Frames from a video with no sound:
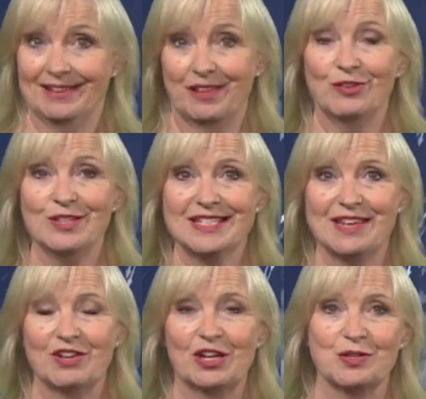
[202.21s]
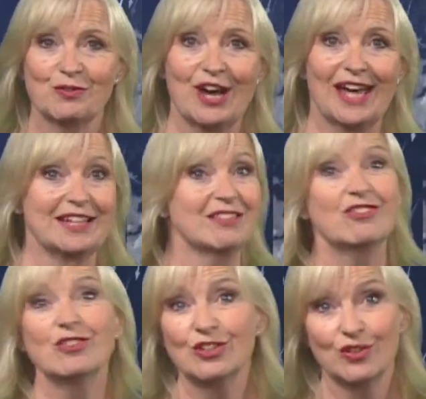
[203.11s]
Now, through this evening and overnight,
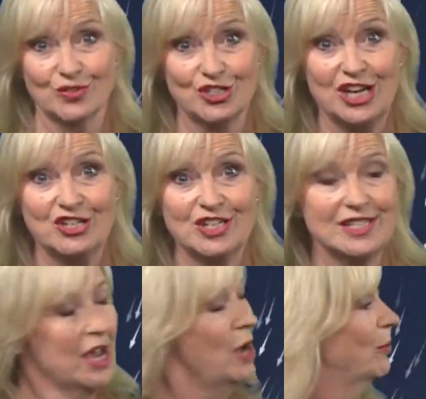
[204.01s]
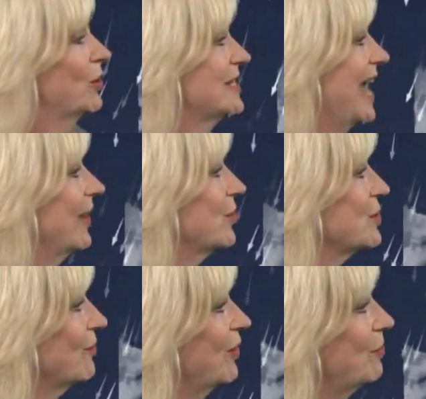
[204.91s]
not a lot changes. We're going to hang on
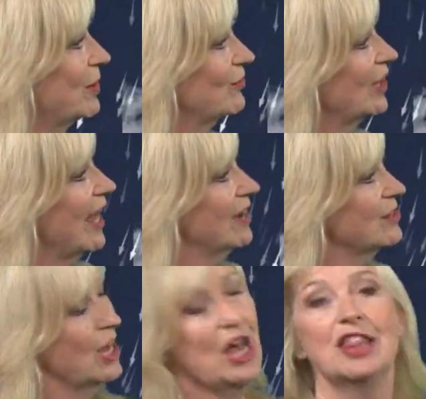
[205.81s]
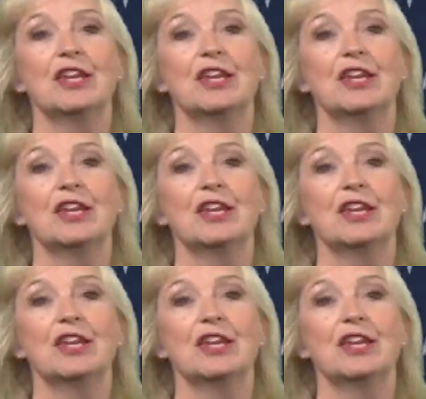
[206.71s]
to a fair bit of cloud.